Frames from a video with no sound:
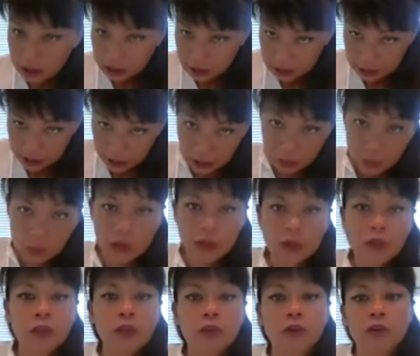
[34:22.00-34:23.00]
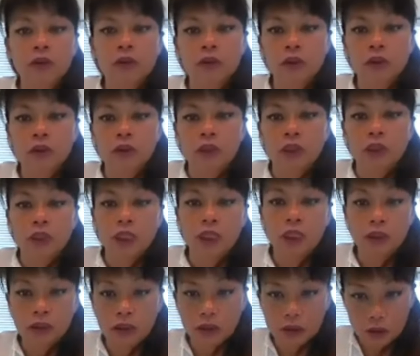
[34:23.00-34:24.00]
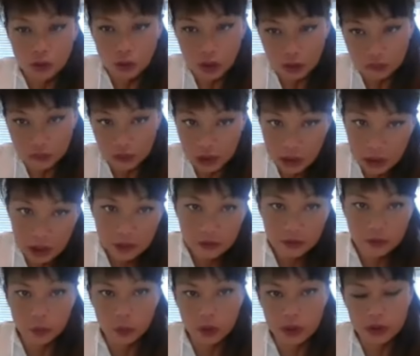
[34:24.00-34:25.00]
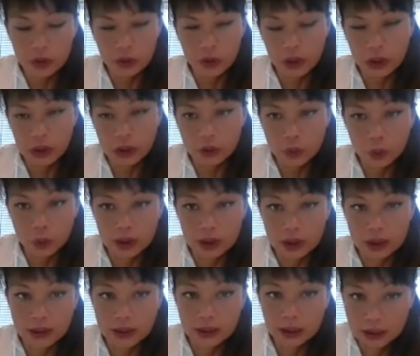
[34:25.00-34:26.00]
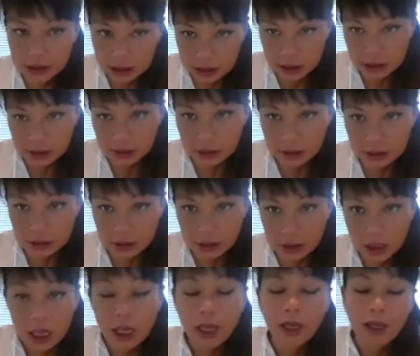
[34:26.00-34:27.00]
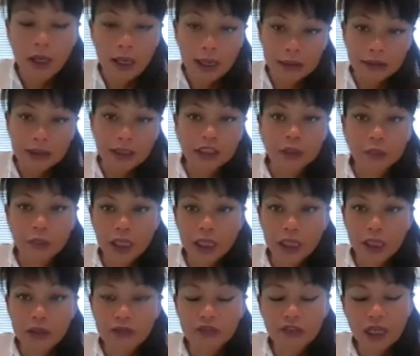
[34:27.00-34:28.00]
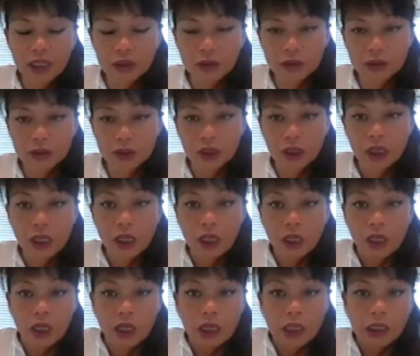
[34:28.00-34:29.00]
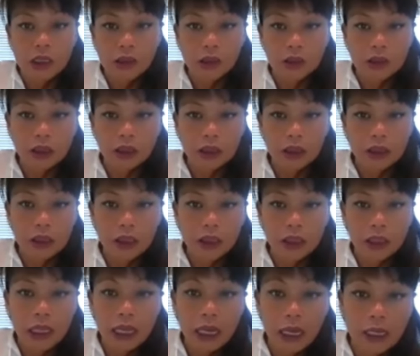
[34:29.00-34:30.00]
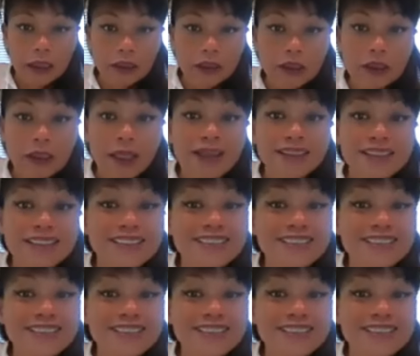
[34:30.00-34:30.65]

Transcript: And then we know in you have Lilith return in 2016, another big event. And